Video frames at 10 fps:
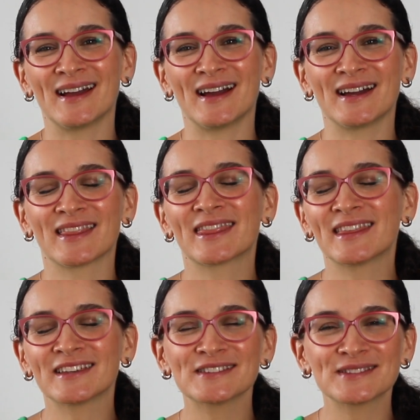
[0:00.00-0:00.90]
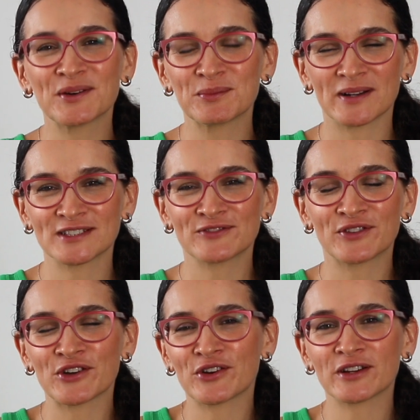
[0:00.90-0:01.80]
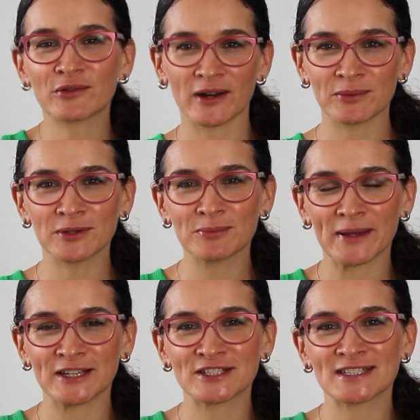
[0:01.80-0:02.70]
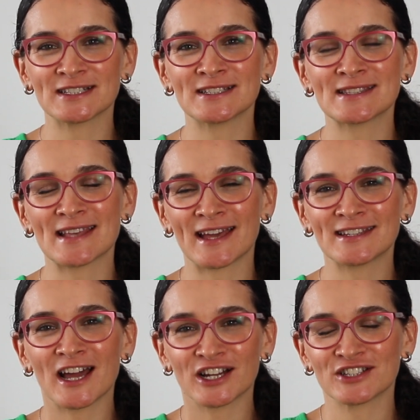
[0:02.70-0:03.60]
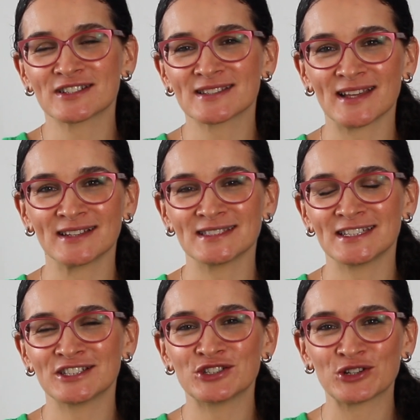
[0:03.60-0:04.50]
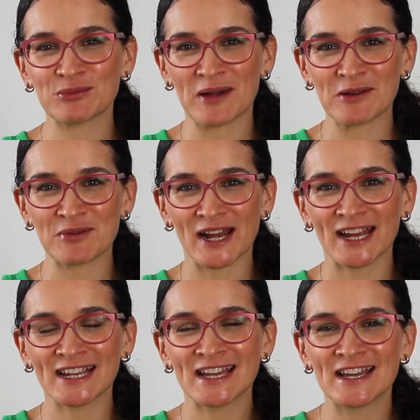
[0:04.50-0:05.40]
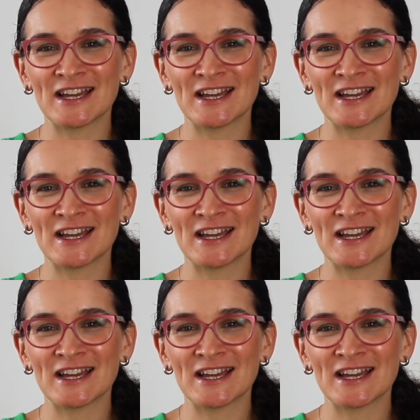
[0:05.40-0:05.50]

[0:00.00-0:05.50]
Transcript: and thank you so much for your incredible patience and understanding during my break.